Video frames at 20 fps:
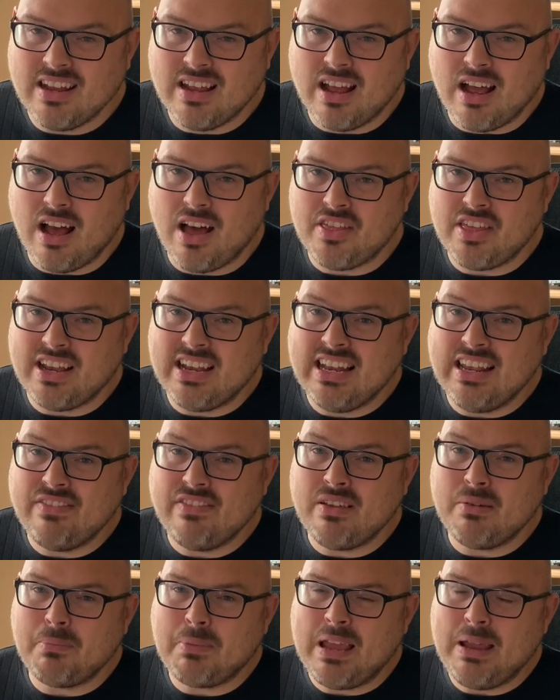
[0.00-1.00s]
Are they
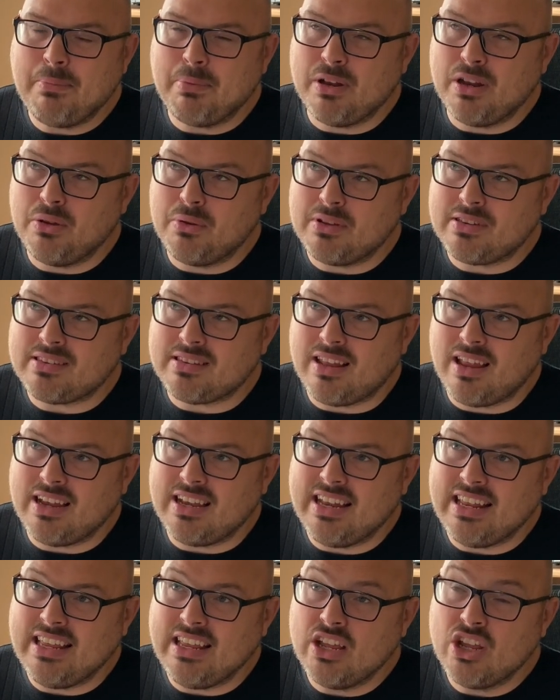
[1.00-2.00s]
leaving people who are
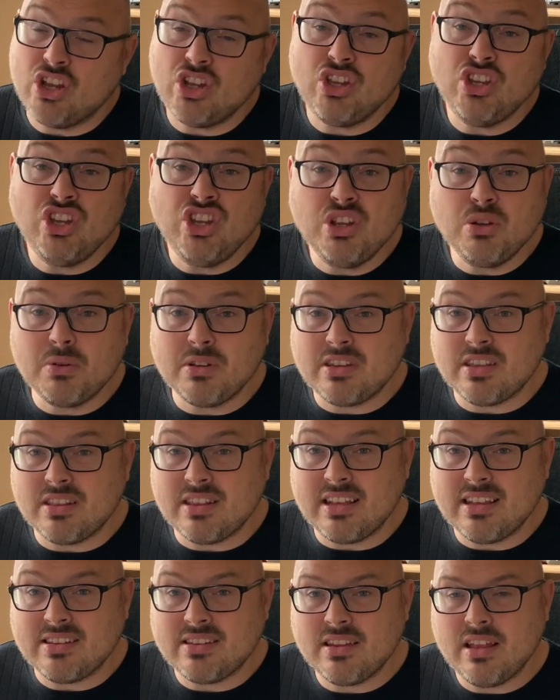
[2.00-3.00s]
slightly newer to
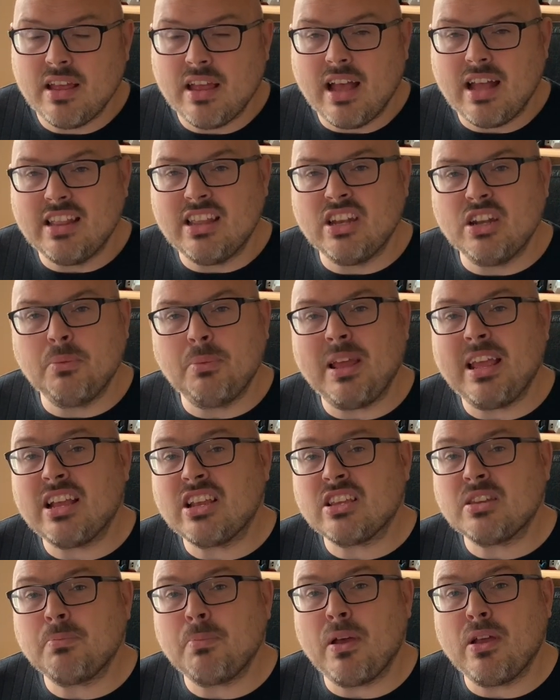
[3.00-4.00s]
this a little bit
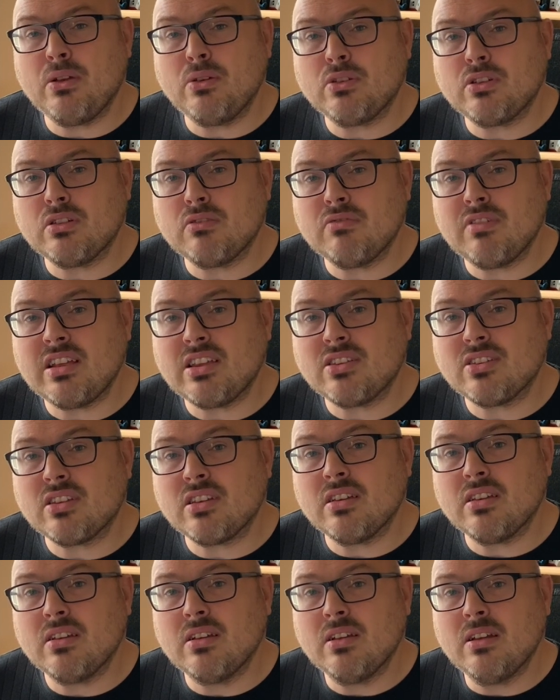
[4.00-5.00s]
exposed to
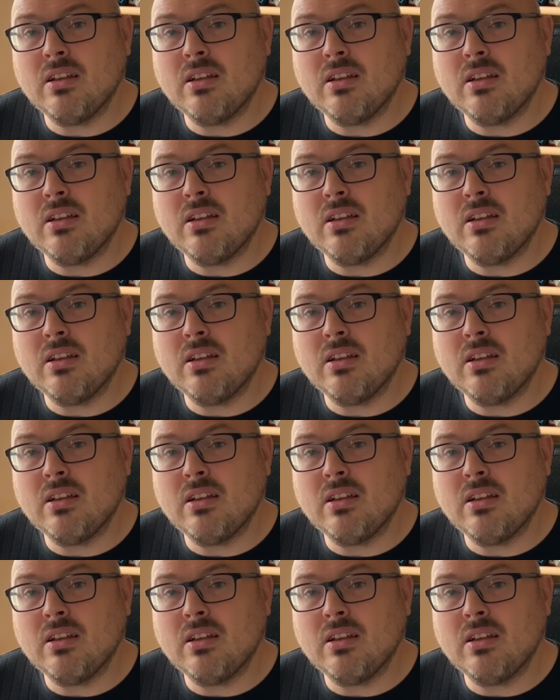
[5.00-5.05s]
risk?